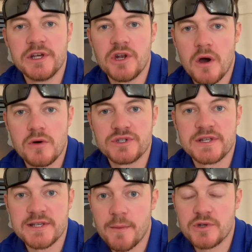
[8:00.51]
knows the
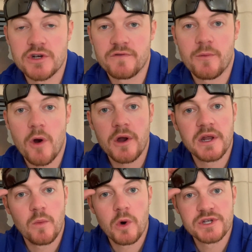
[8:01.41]
temperature of the market
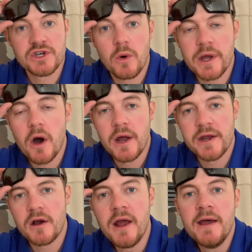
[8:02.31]
and what is going on
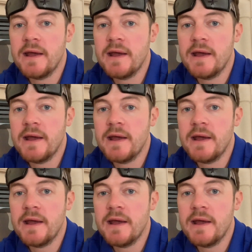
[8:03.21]
here.